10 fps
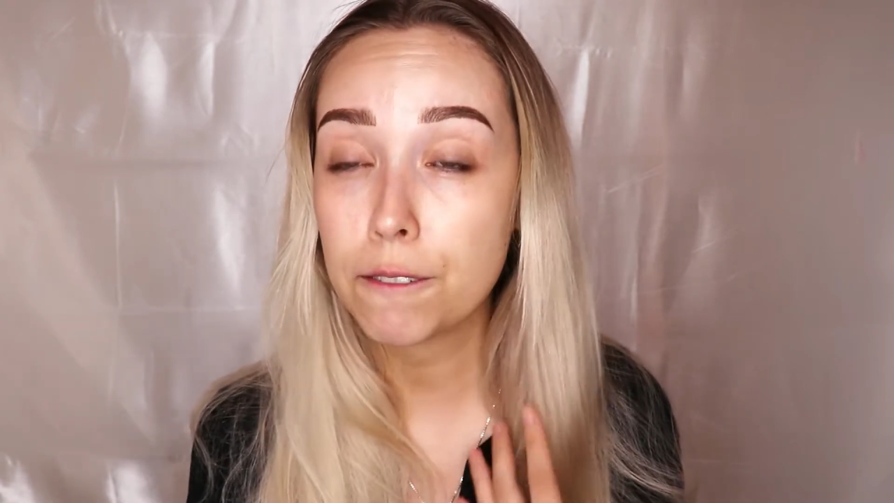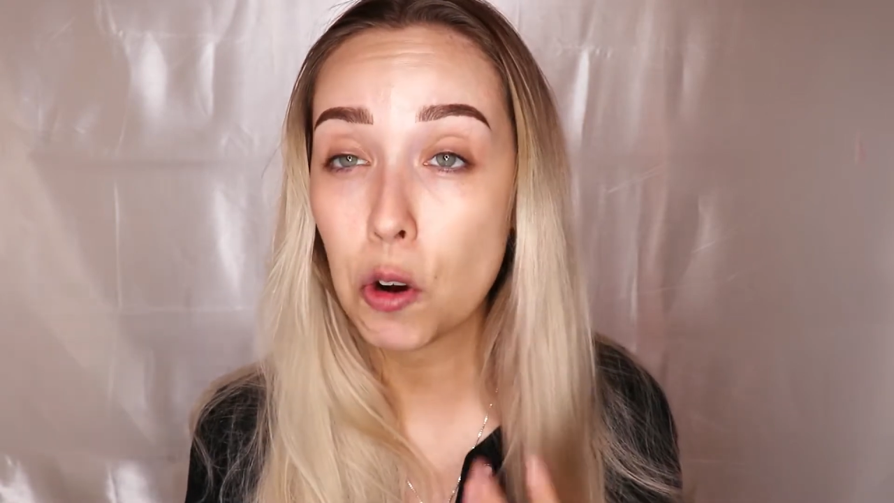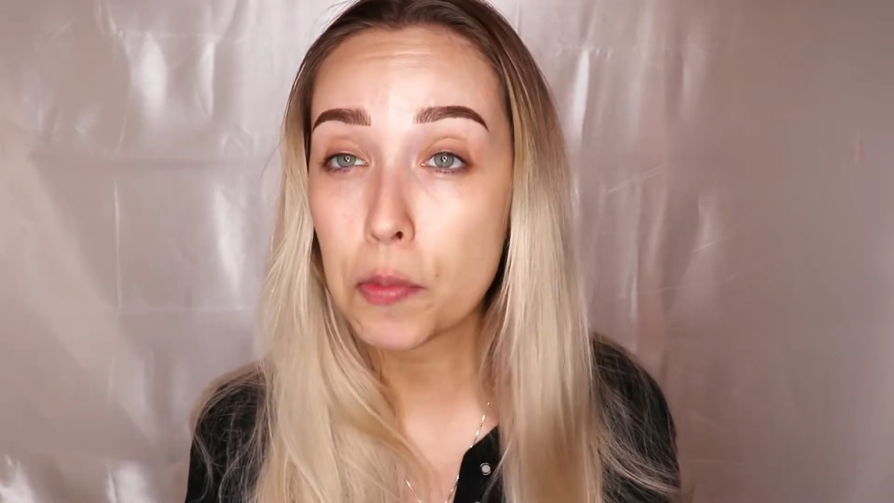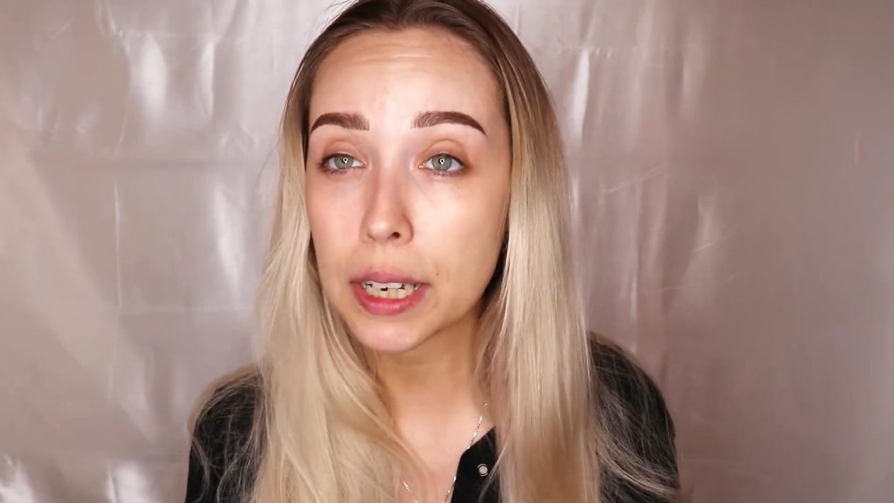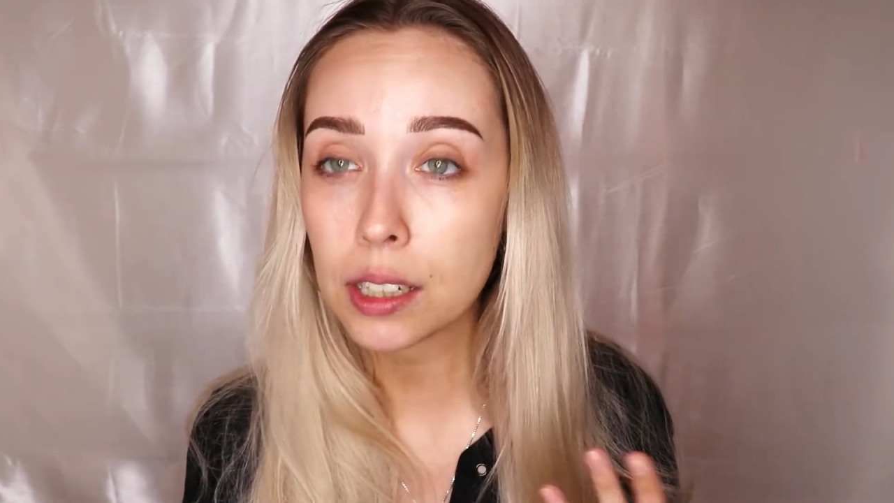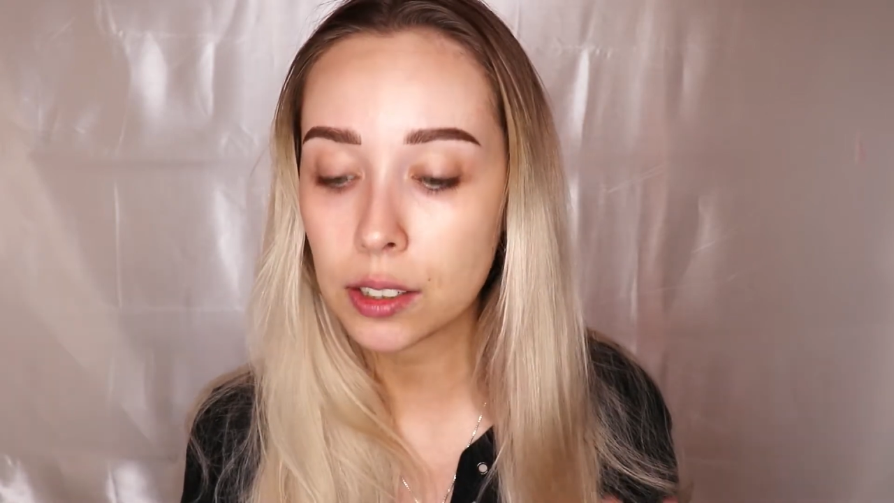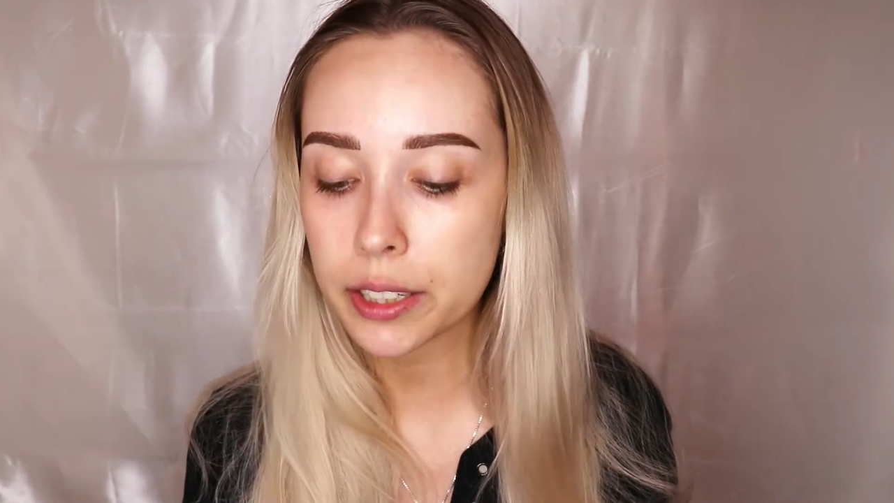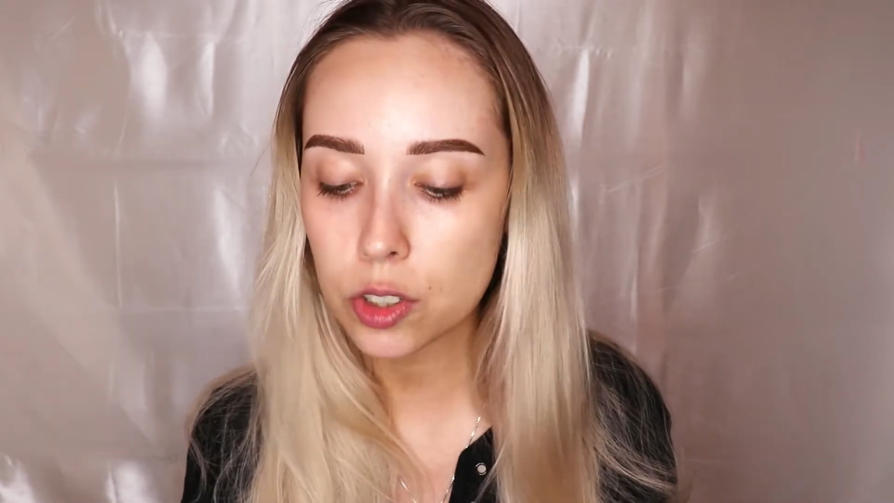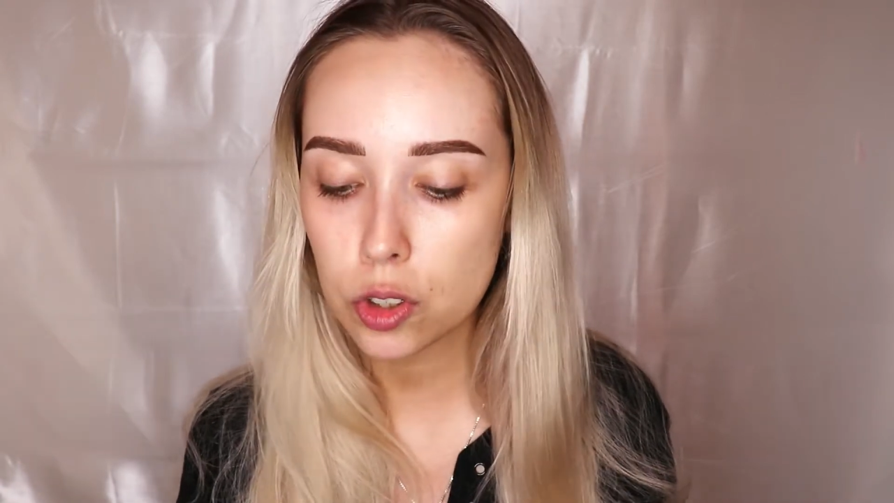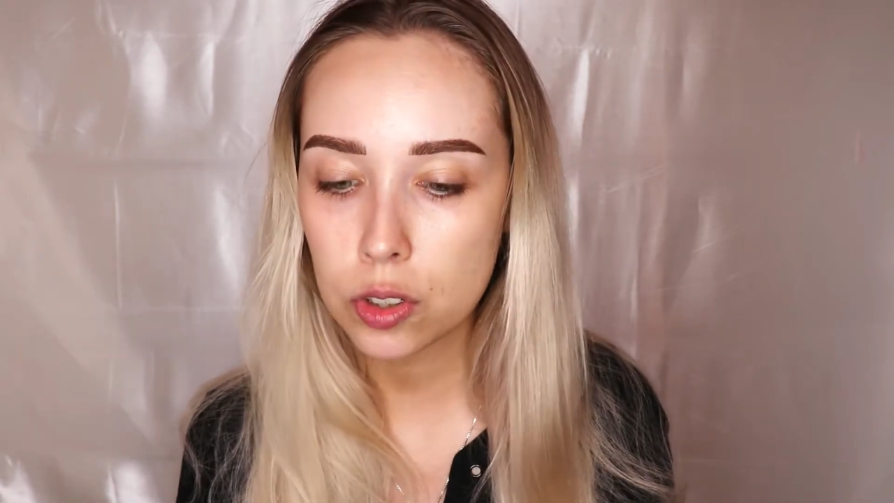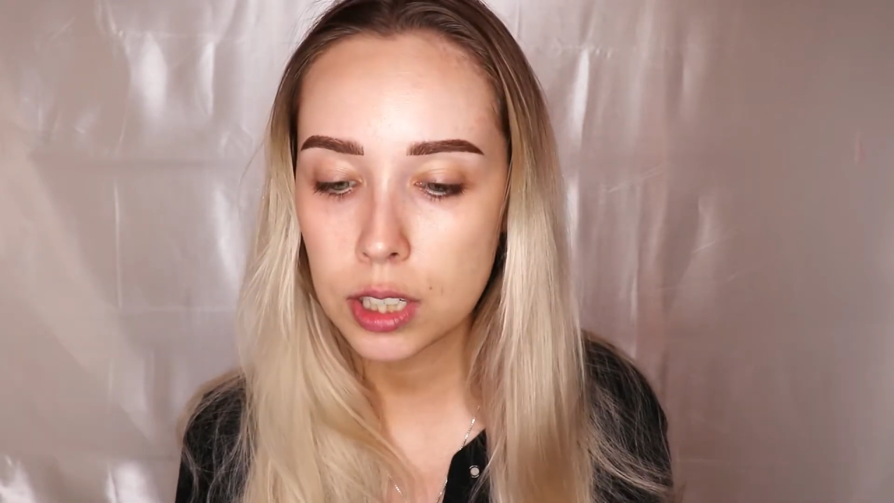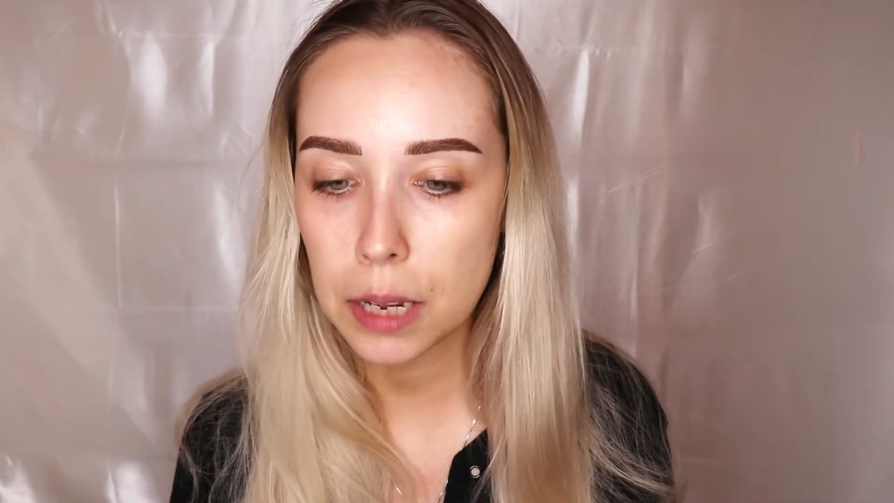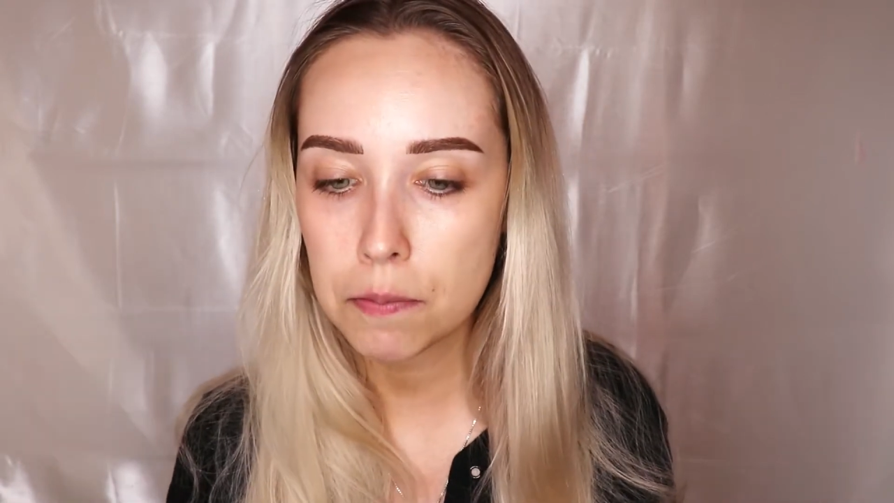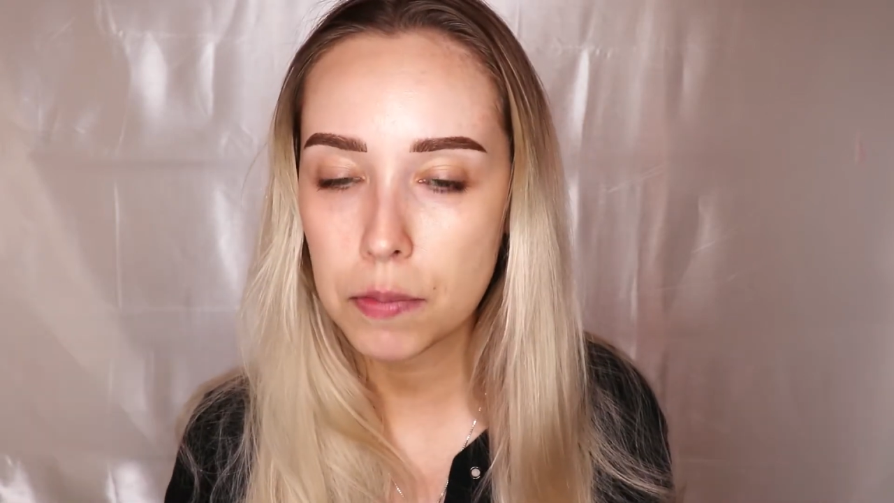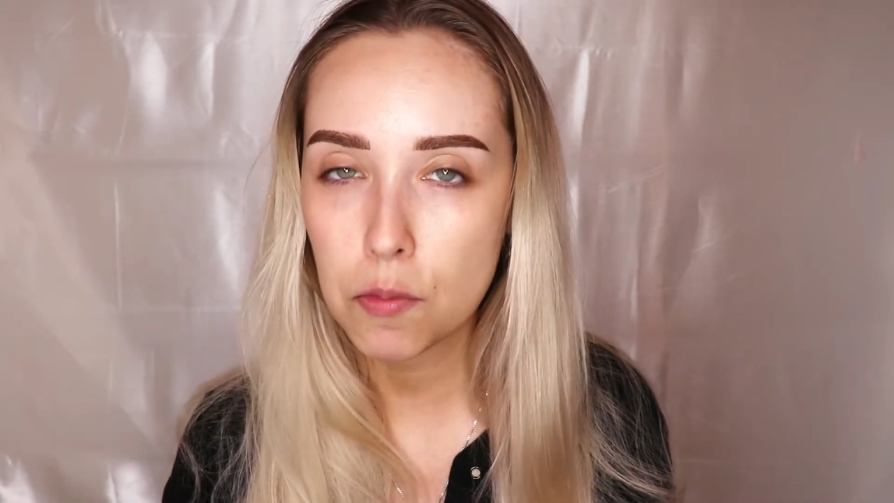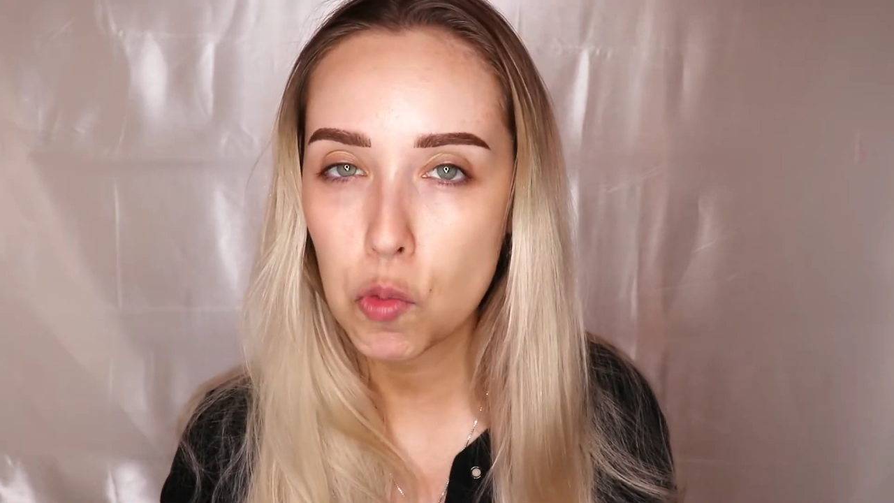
foaming cleansers because I'm